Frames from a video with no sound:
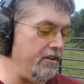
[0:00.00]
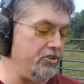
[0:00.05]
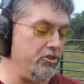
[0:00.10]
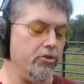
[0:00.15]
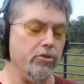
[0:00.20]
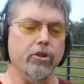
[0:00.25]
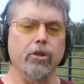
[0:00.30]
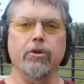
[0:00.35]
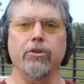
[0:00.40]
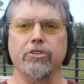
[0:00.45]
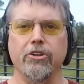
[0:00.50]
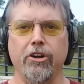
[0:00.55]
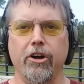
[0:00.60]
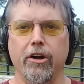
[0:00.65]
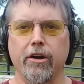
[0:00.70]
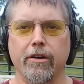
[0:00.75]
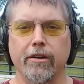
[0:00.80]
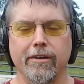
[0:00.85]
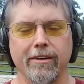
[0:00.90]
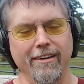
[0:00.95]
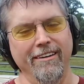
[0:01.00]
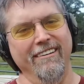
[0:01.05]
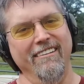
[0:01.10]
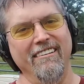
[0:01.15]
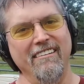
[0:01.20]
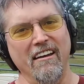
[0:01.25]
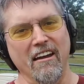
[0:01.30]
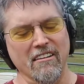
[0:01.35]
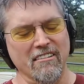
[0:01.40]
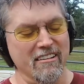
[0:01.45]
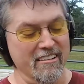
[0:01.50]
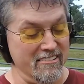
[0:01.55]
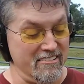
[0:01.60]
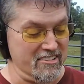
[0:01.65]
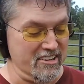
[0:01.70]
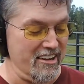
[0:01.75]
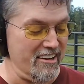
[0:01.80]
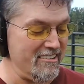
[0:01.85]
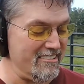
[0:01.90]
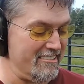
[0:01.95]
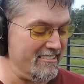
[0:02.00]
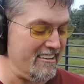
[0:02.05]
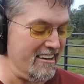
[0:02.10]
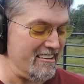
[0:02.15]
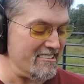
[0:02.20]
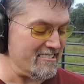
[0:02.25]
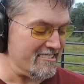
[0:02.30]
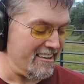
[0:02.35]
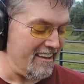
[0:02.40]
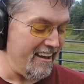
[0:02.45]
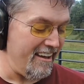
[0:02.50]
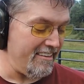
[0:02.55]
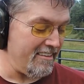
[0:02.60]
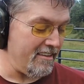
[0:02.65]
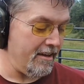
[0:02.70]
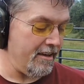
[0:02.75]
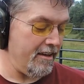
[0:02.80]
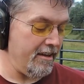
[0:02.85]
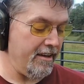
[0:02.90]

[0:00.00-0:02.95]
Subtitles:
do glow in the dark. I did test that.